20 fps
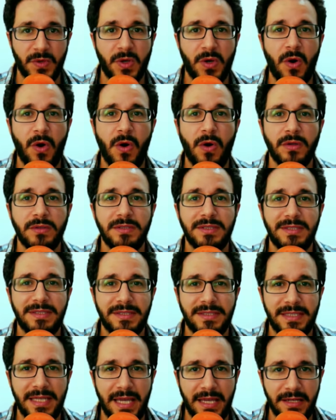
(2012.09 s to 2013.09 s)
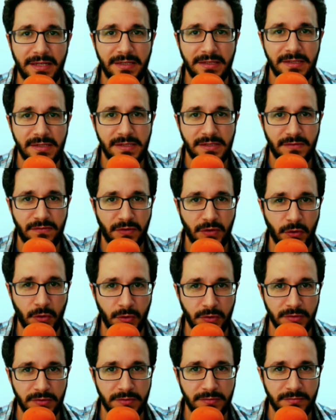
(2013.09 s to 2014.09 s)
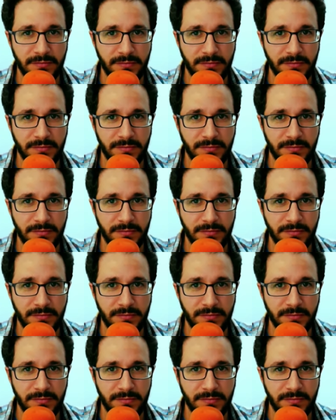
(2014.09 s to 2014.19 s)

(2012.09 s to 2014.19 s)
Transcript: called 10 Sfirot.